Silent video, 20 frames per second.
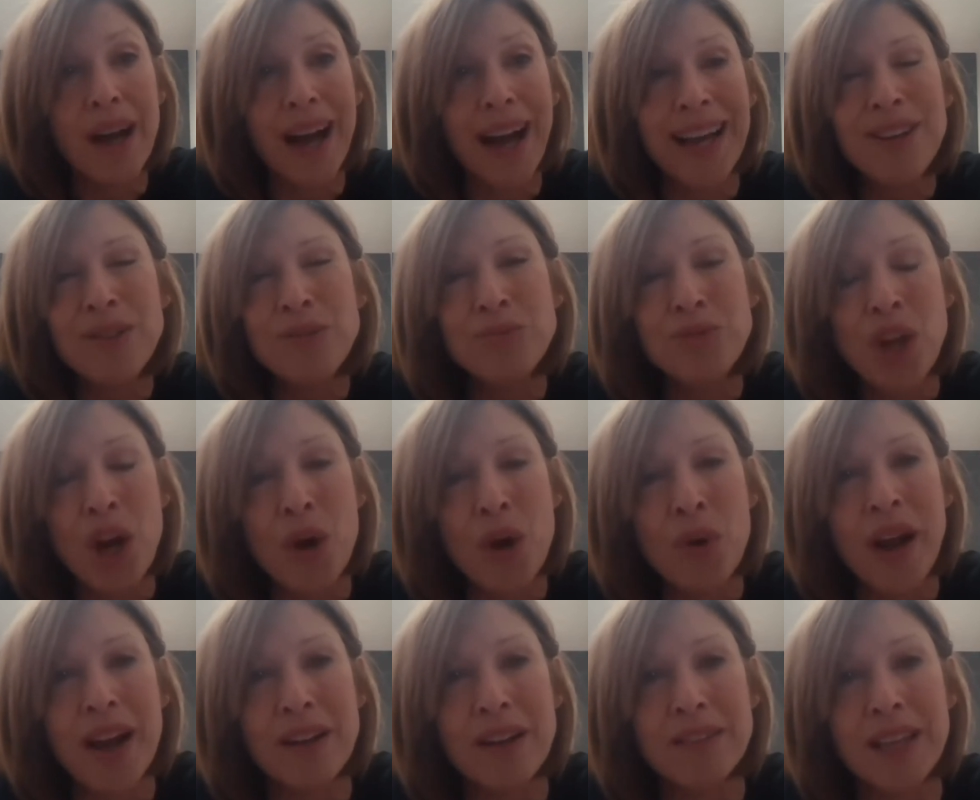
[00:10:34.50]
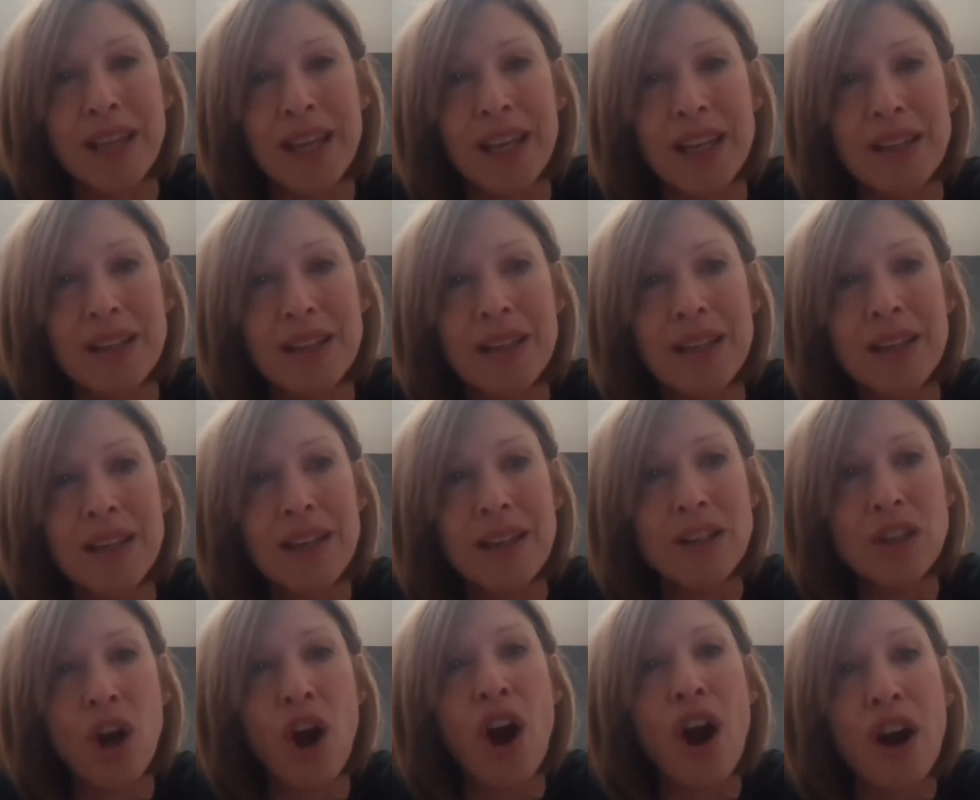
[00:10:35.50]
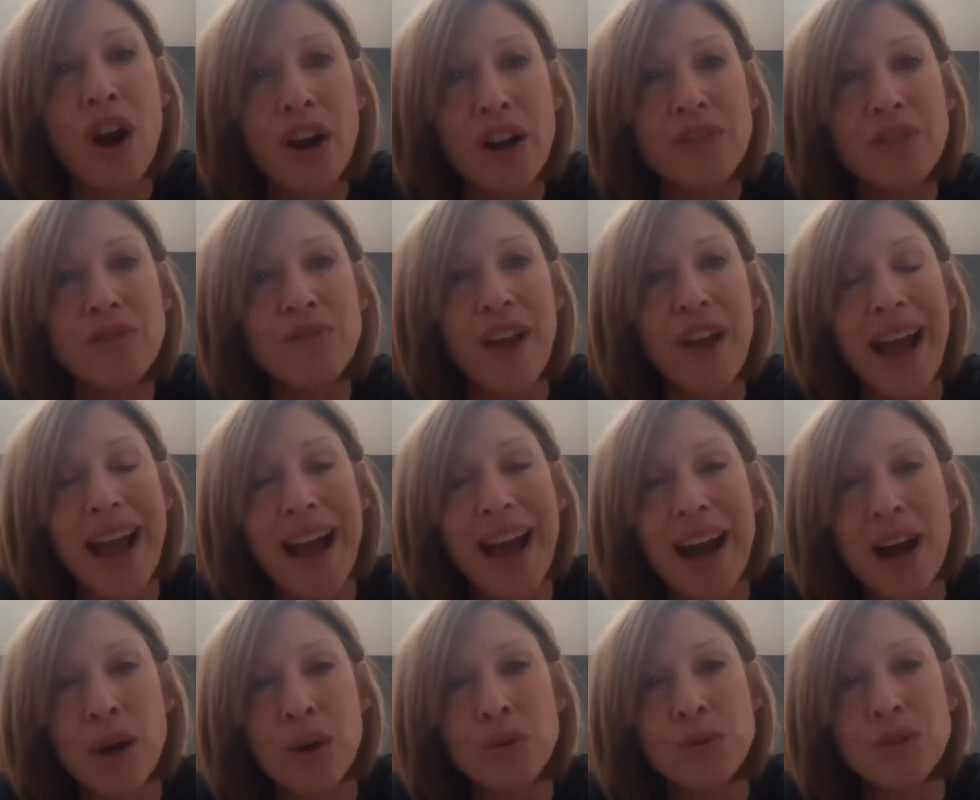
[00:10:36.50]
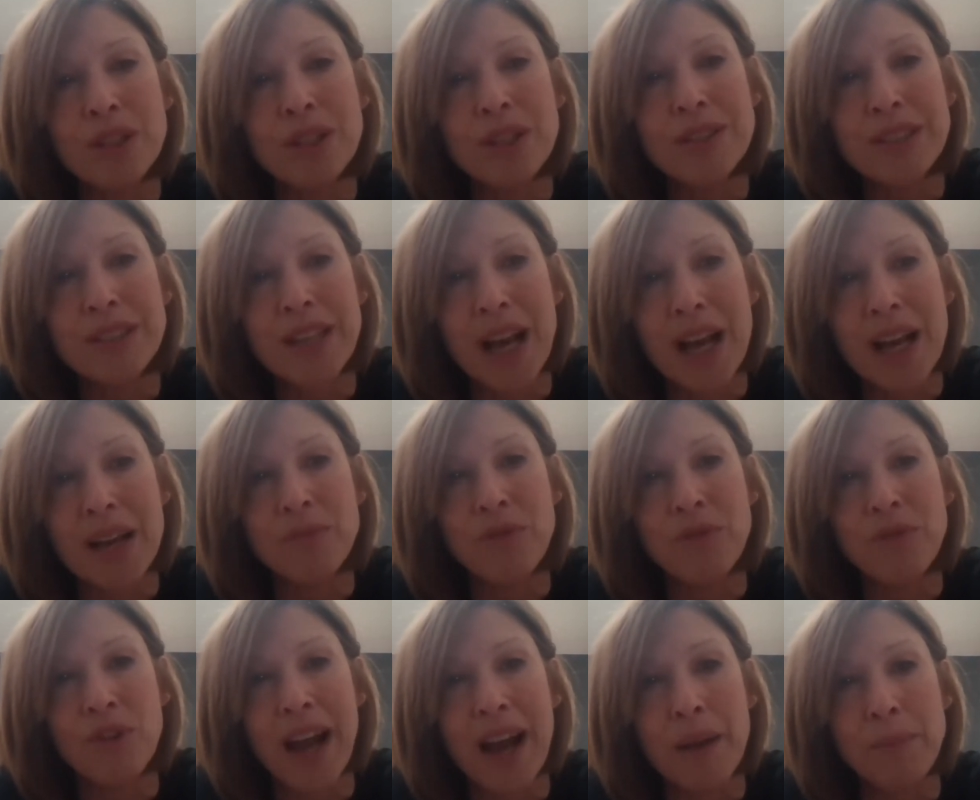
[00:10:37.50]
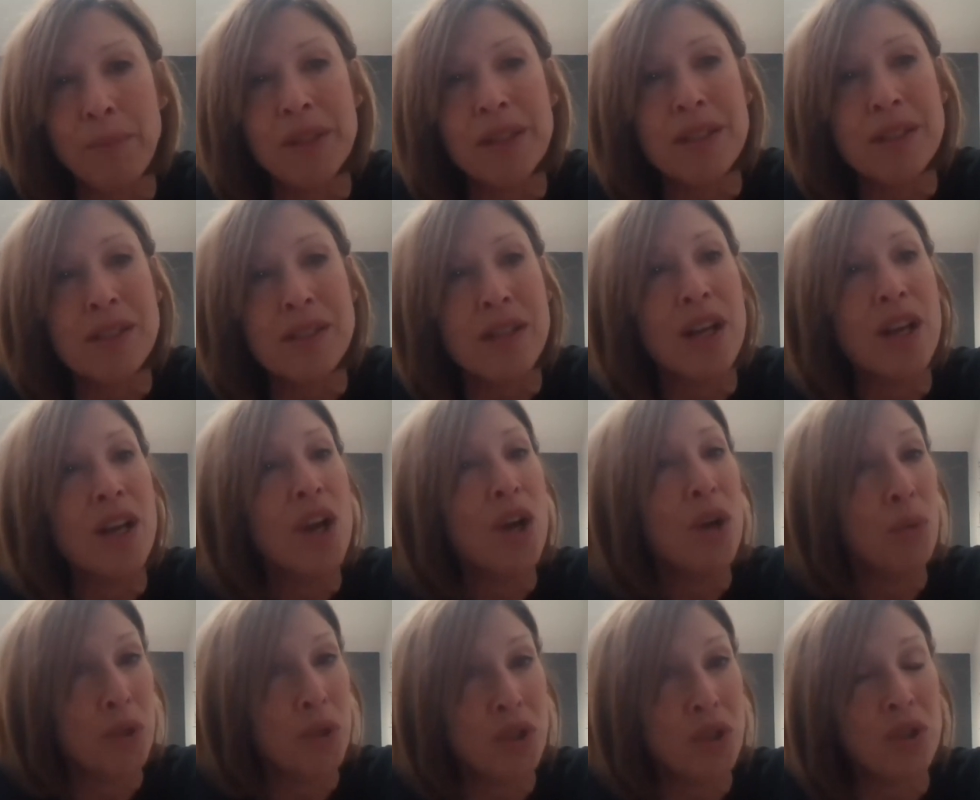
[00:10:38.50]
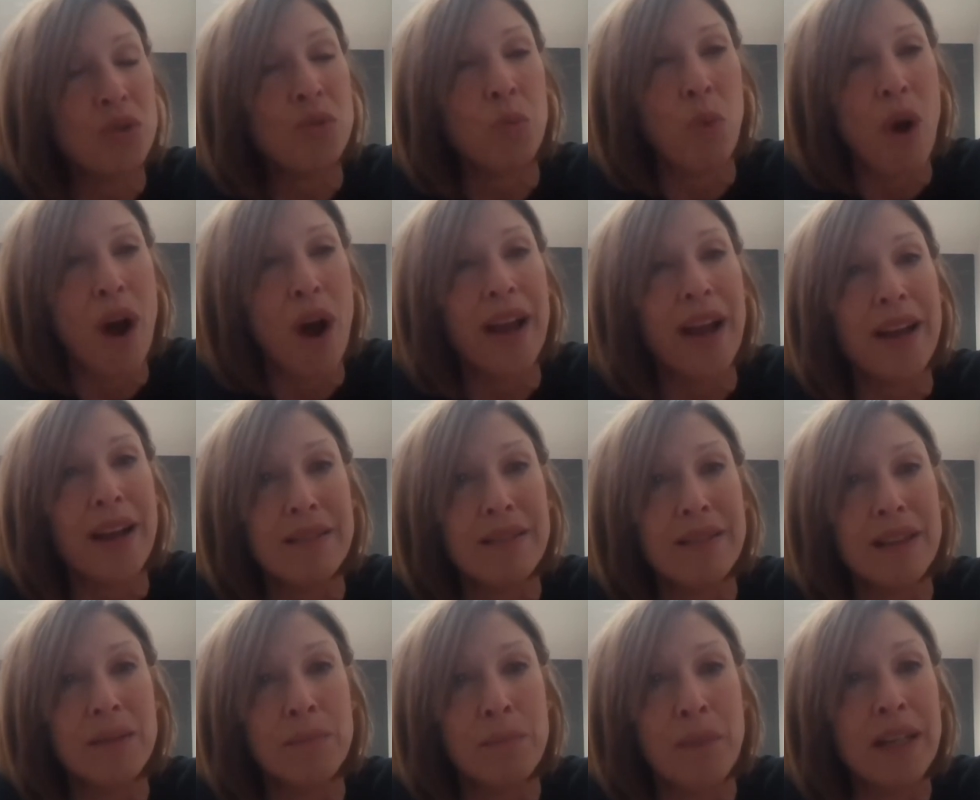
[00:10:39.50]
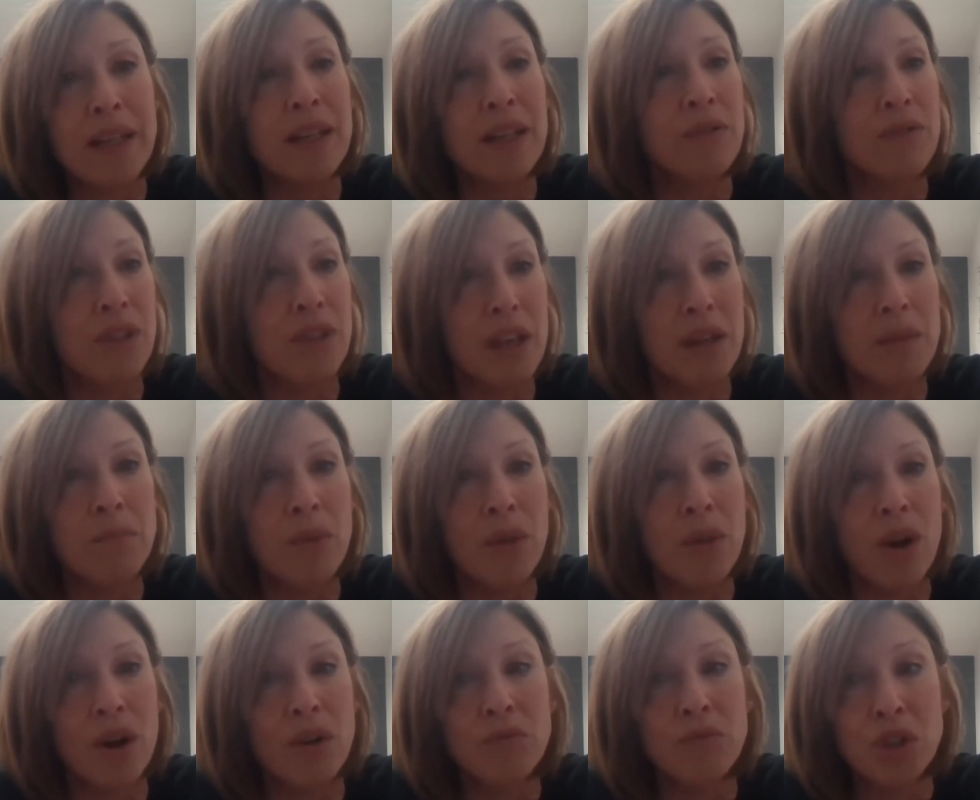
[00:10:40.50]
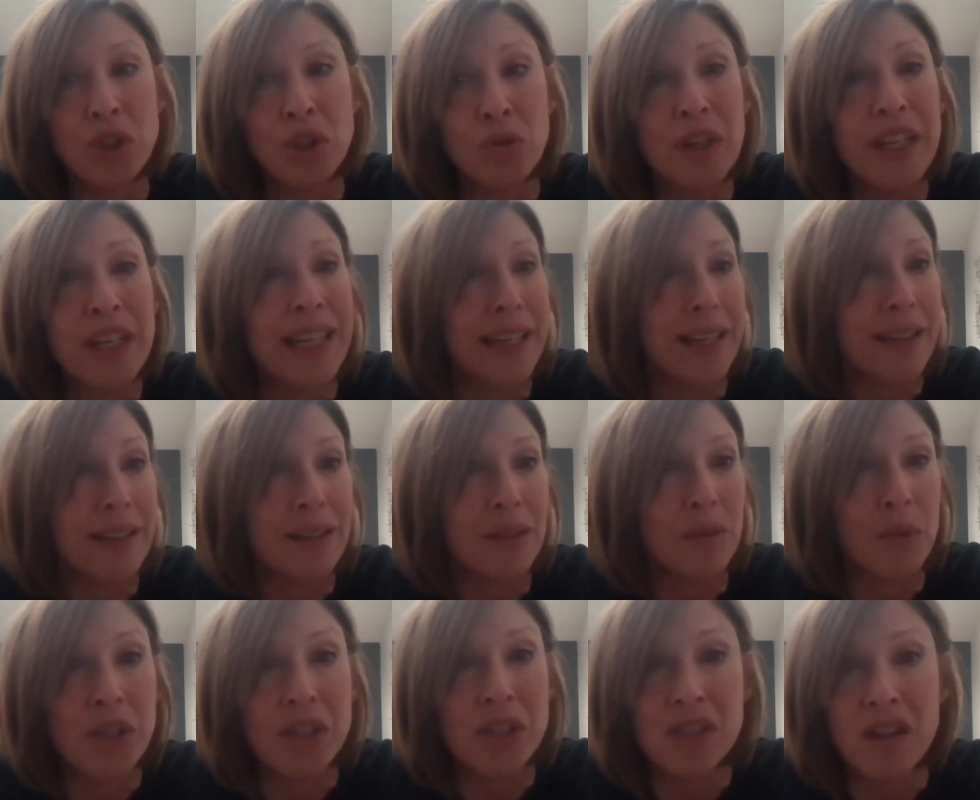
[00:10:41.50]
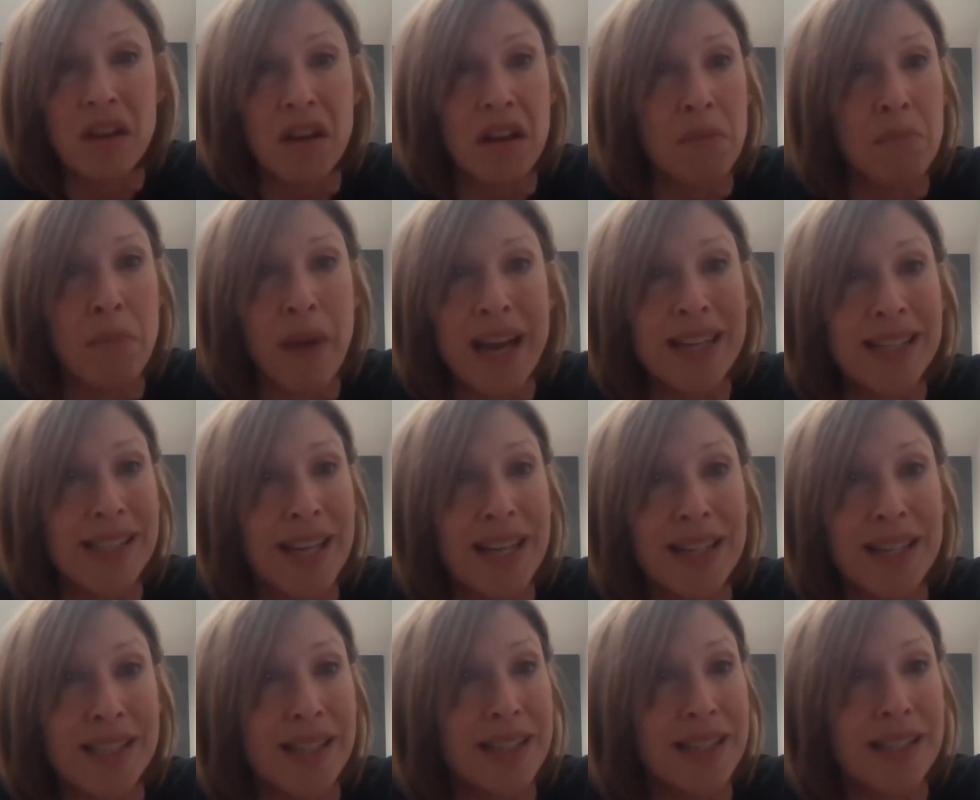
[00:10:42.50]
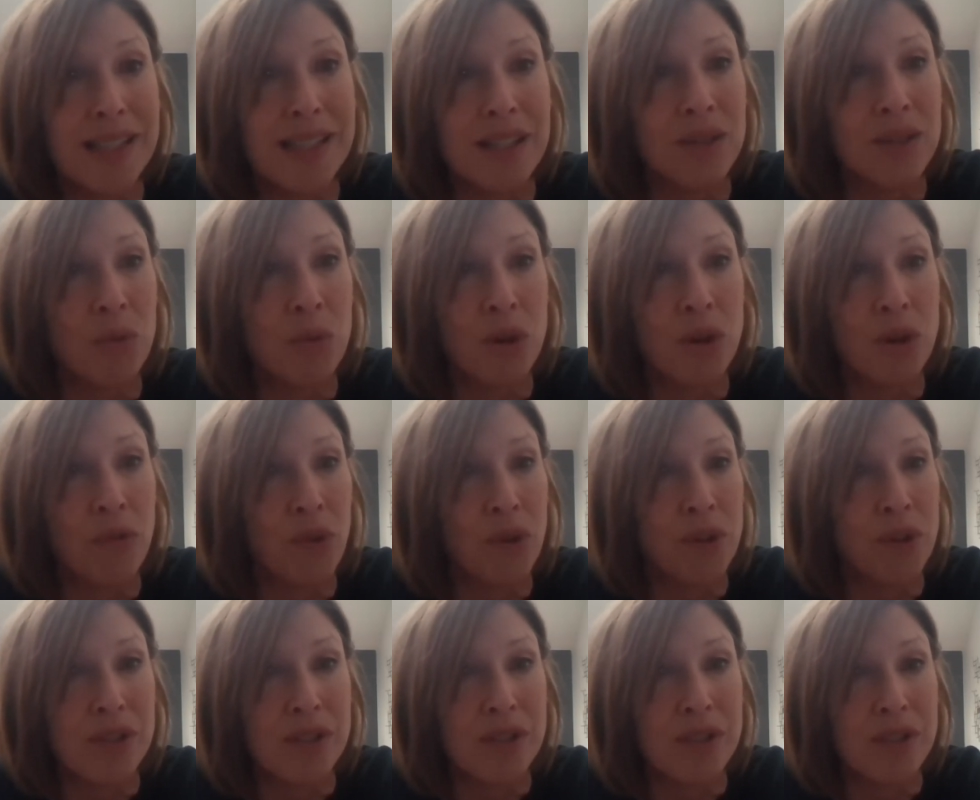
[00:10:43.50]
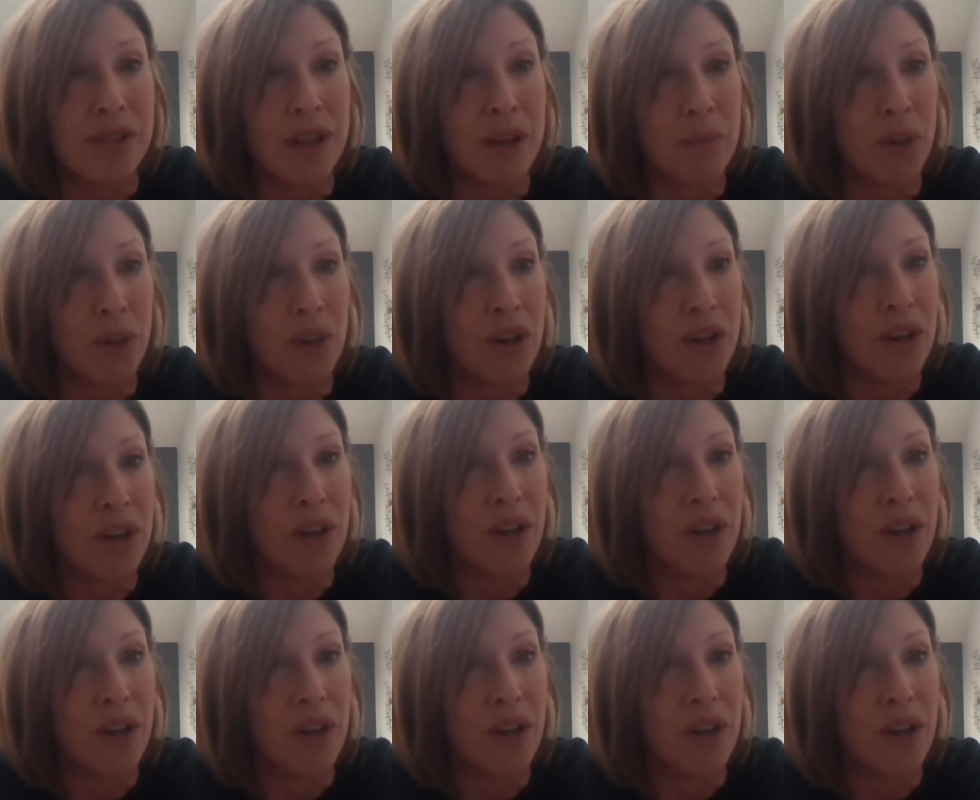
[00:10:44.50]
I don't know how they carve out time for happiness, which is why I think many of them are retreating. We saw a mass exodus in the workforce this summer.